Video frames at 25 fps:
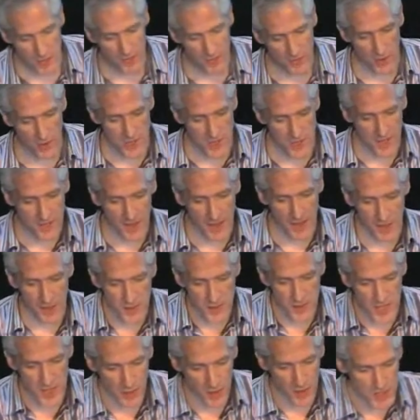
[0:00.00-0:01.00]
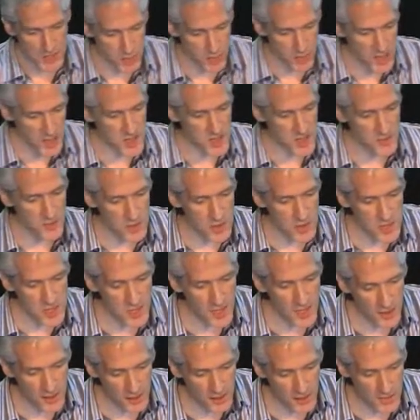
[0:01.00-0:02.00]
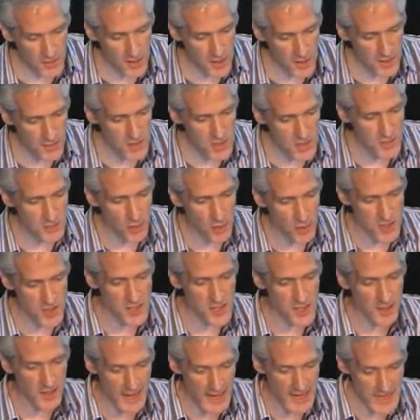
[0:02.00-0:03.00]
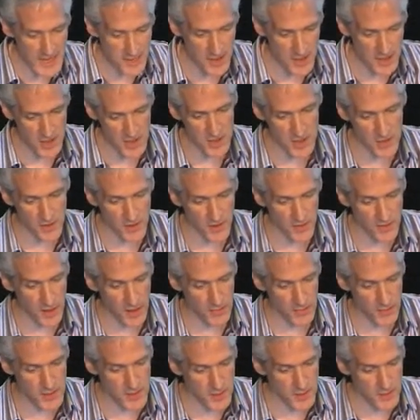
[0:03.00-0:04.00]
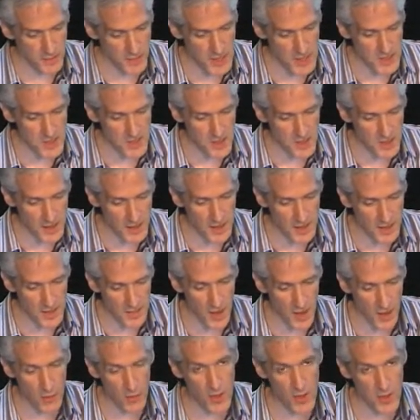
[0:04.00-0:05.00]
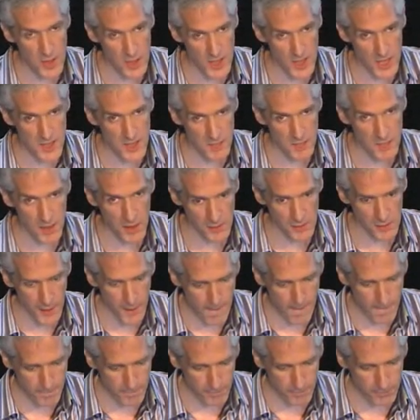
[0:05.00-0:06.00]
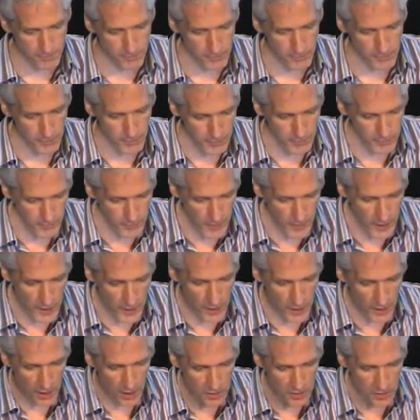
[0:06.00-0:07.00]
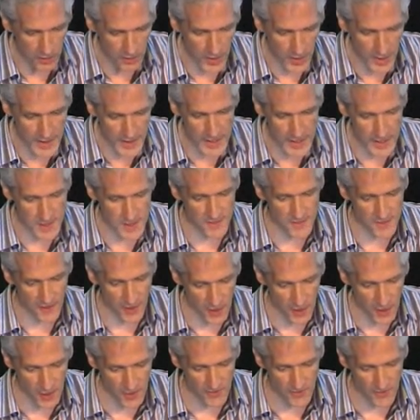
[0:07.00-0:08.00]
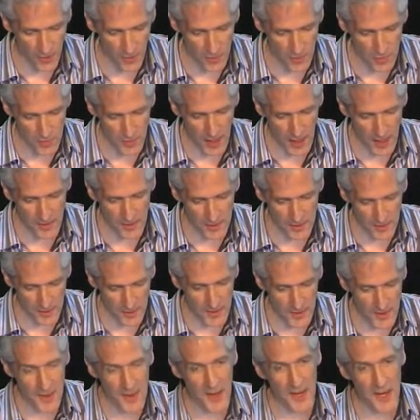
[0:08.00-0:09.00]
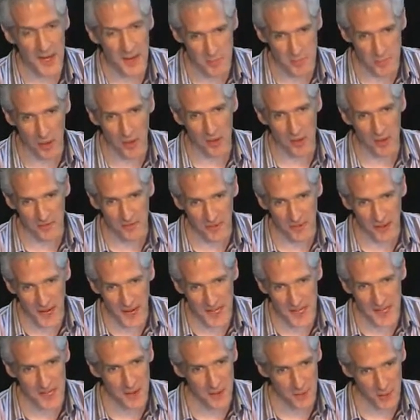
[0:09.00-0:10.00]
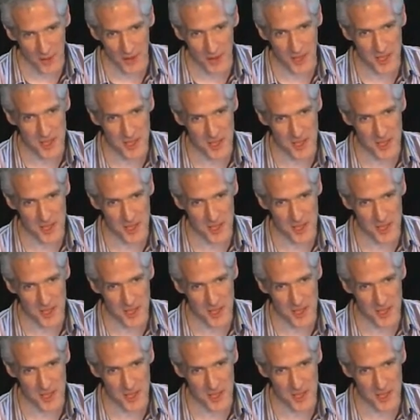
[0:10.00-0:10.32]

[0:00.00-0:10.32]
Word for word: of course, the inventor of C++. The most, signal, the most important single aspect of software development is to be clear about what you're trying to build. On the right, that's Wernher von Braun, a bona fide rocket